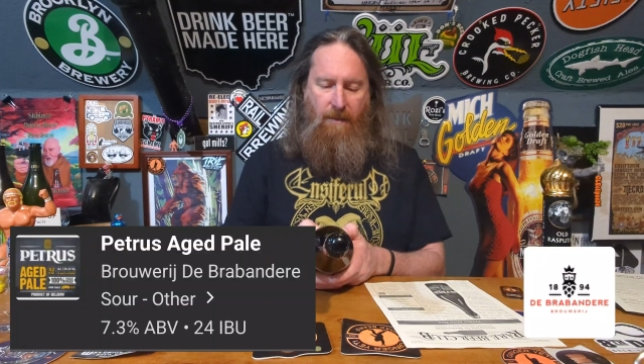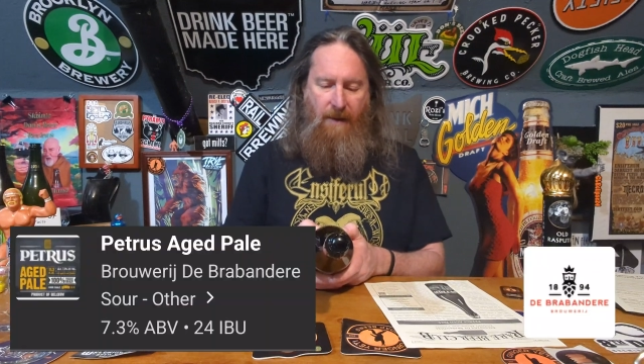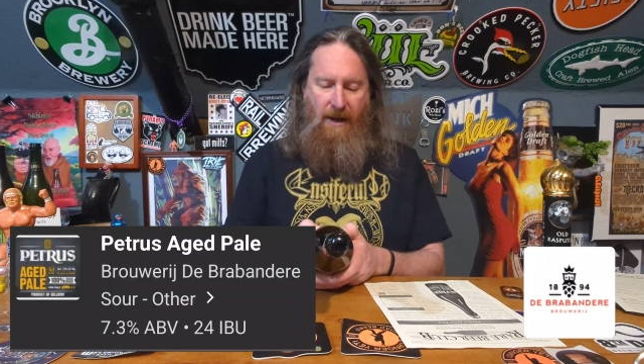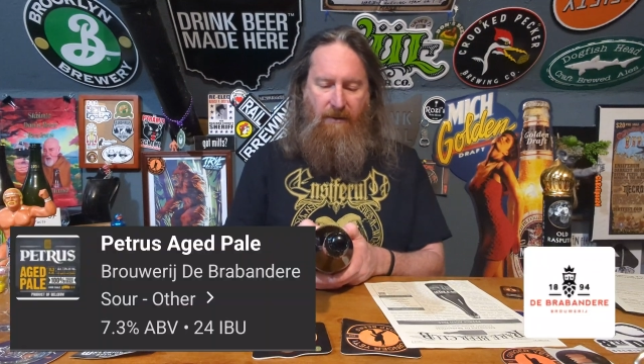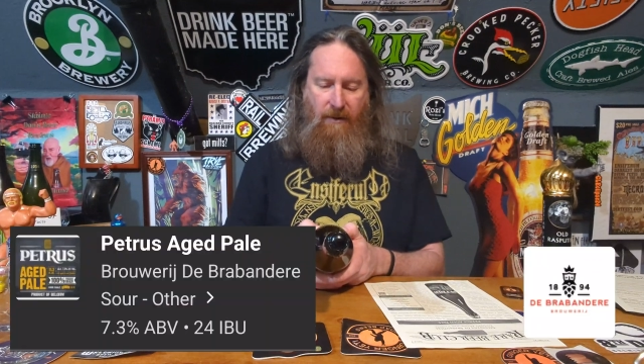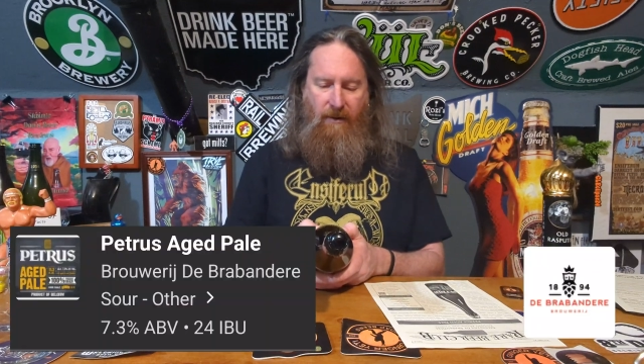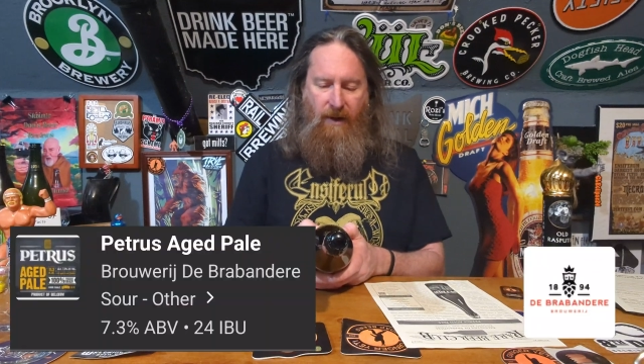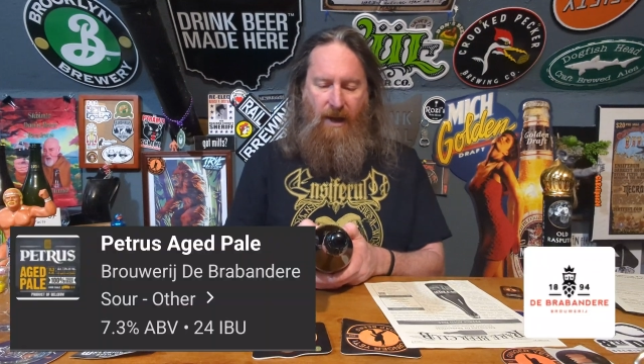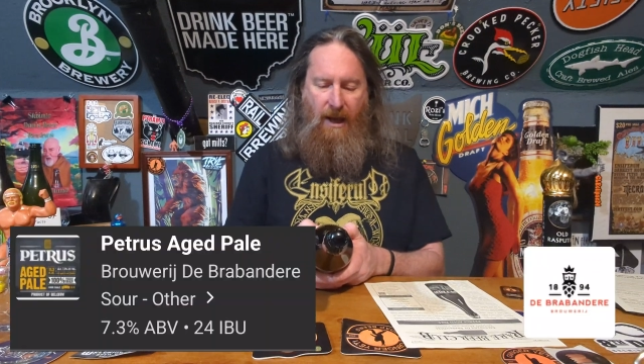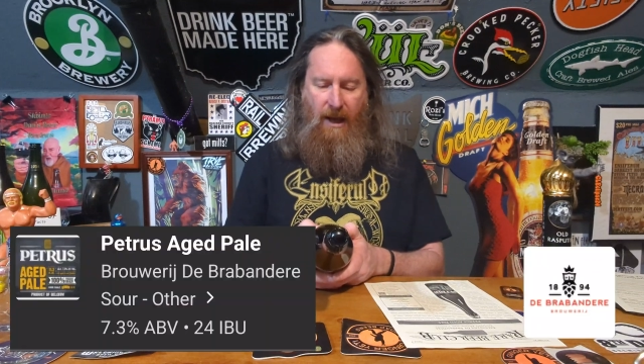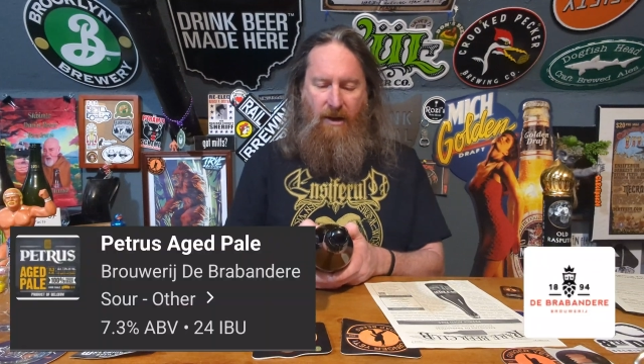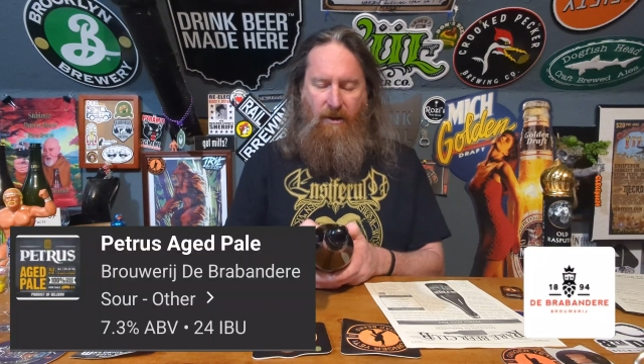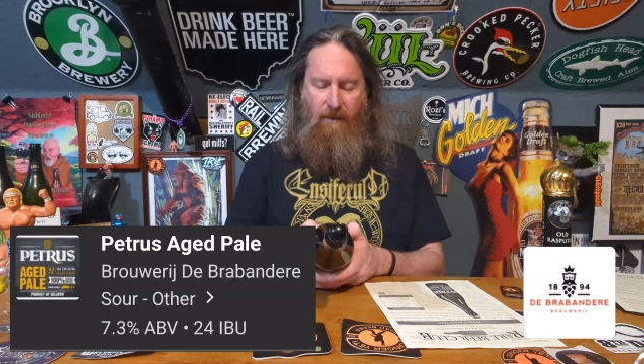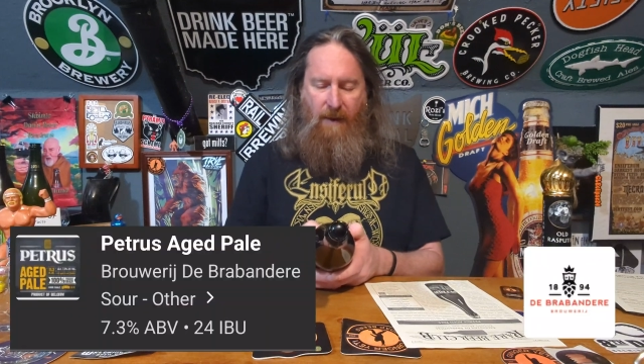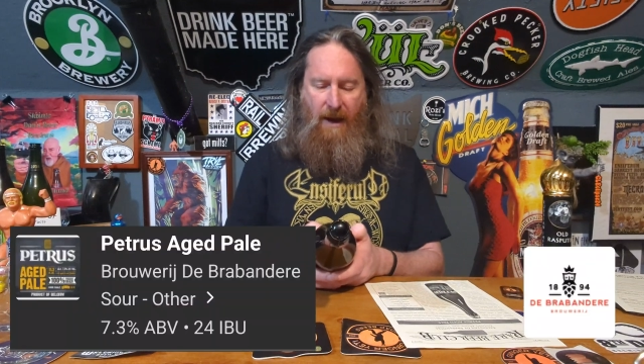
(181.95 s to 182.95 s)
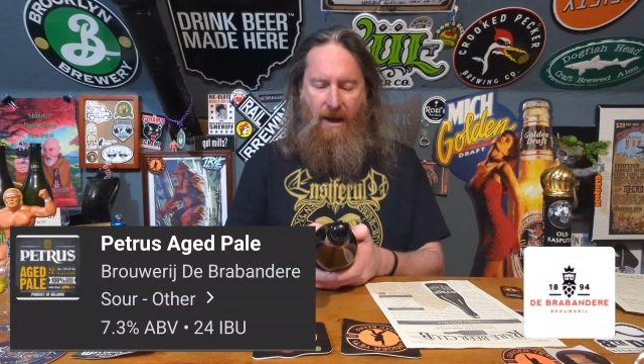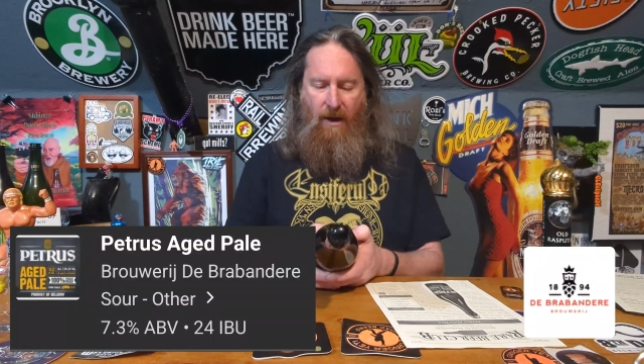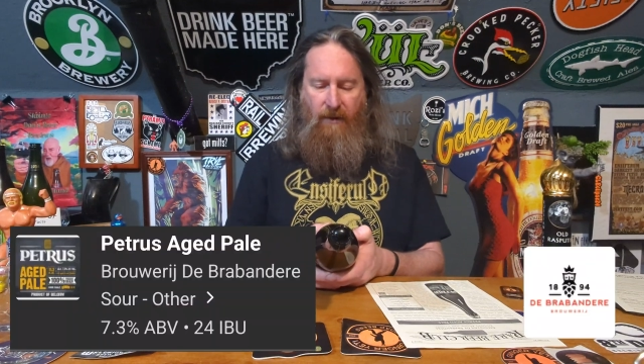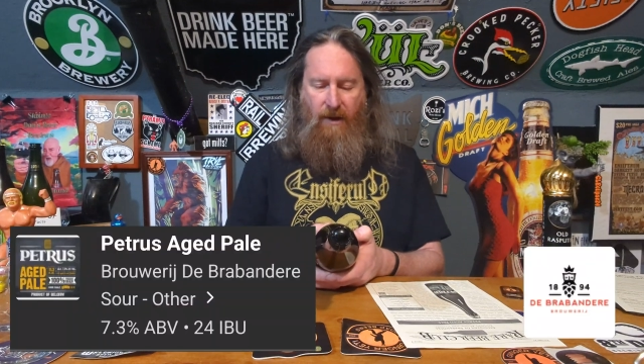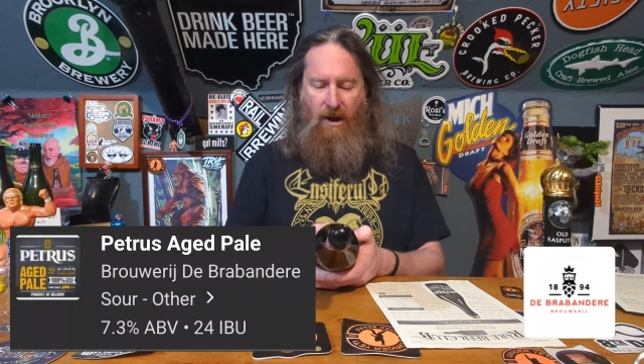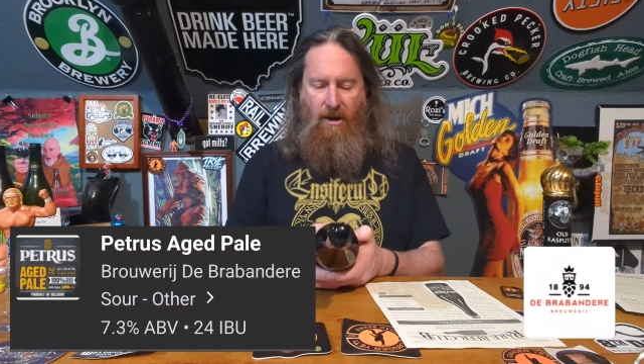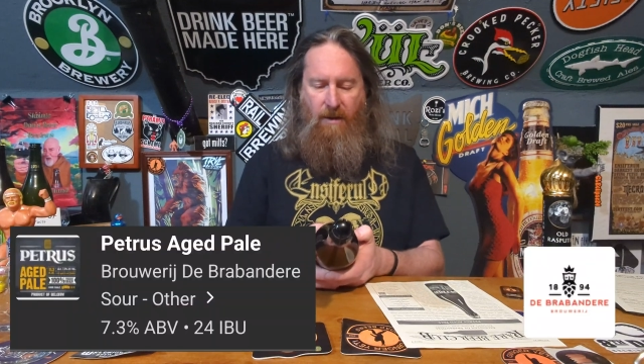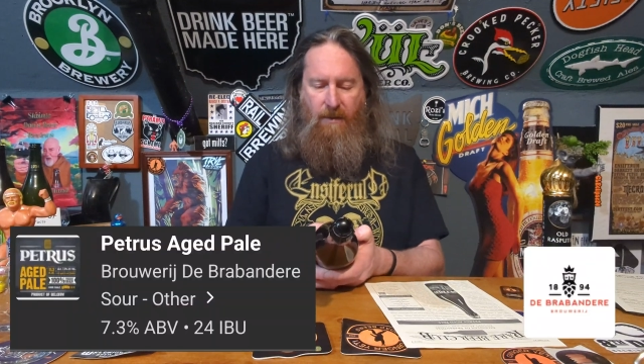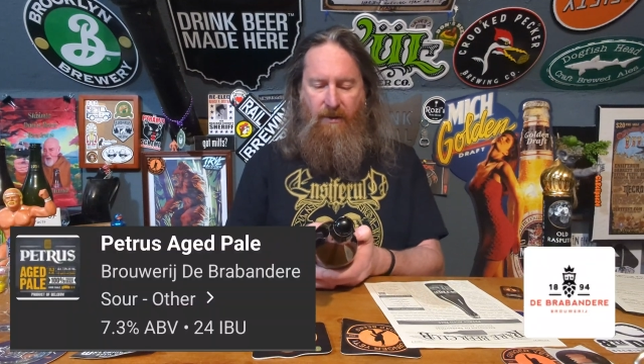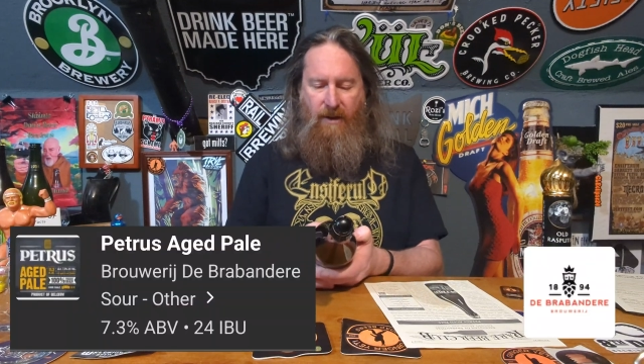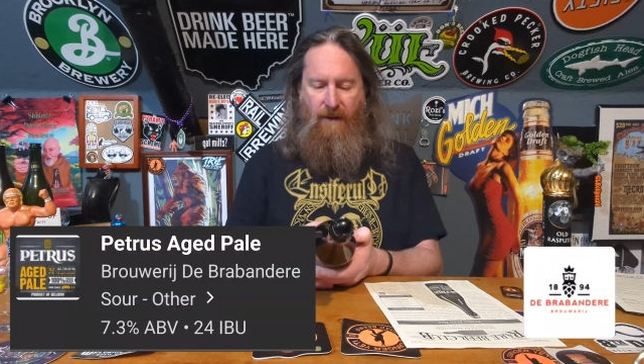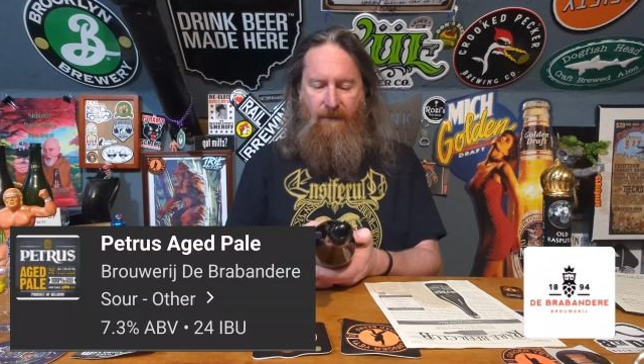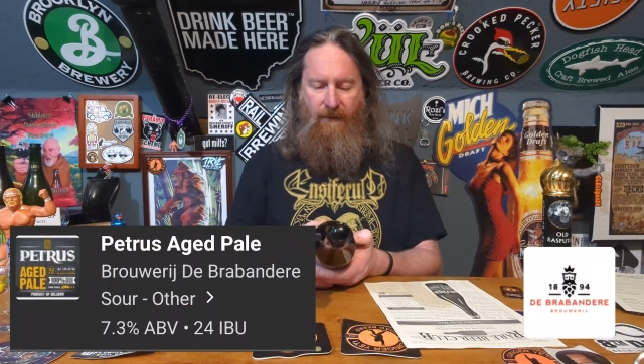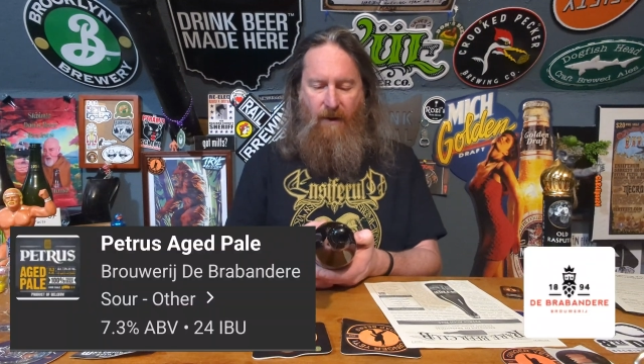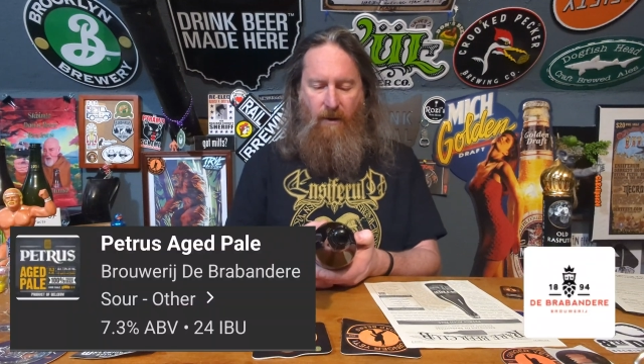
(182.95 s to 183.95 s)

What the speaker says: Petrus Aged Pale is 100%